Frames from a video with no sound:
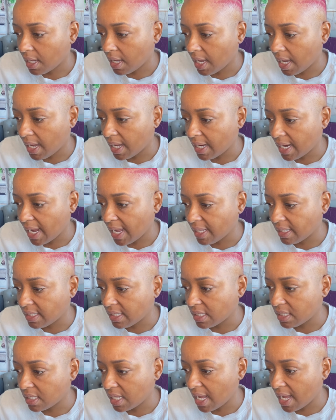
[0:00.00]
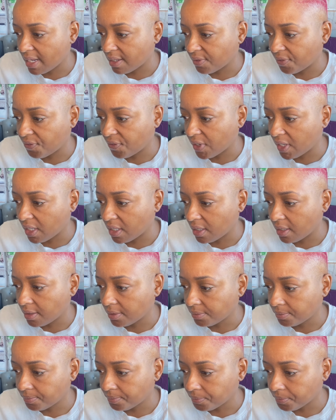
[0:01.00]
and have this kind of
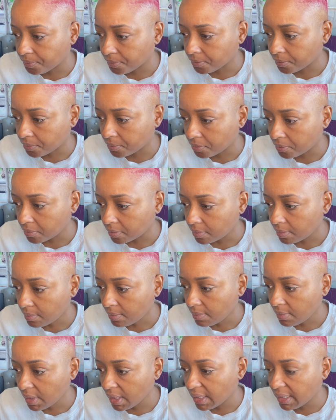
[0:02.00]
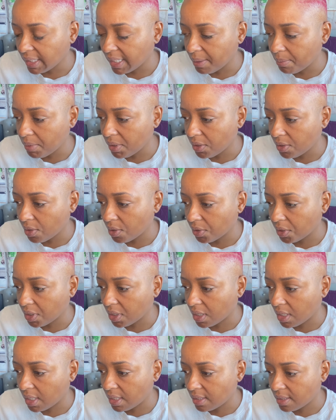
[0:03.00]
fun? Let me know
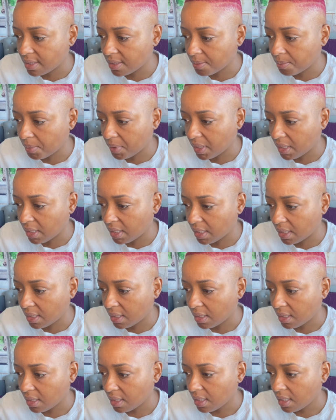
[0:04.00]
your honest opinion.